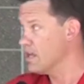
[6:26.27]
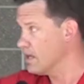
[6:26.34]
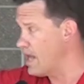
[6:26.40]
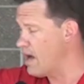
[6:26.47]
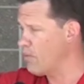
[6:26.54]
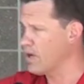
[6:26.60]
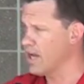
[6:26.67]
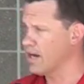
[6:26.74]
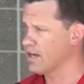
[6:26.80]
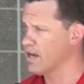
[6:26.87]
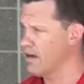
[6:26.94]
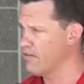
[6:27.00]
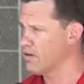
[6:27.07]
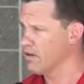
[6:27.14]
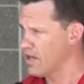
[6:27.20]
Now we got a
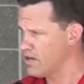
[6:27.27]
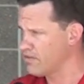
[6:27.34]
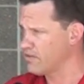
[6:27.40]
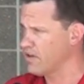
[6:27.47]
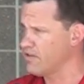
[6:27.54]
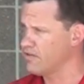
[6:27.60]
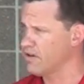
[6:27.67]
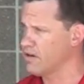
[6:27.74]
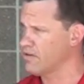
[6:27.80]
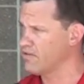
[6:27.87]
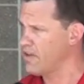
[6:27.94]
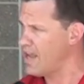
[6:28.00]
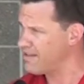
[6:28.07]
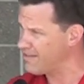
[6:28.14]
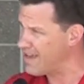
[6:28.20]
governor. Legislature
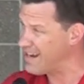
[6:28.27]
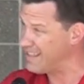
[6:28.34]
understands that.